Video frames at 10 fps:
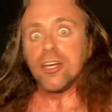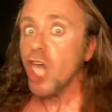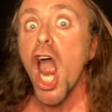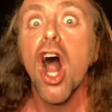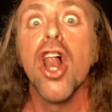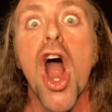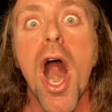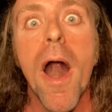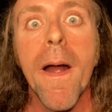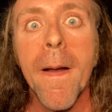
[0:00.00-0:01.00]

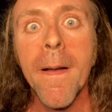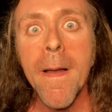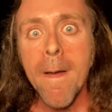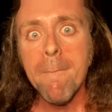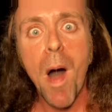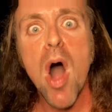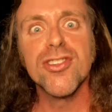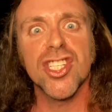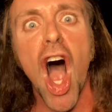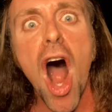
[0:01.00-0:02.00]
Killer, Bo
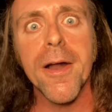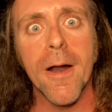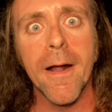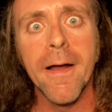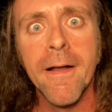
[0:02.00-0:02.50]
Sawyer.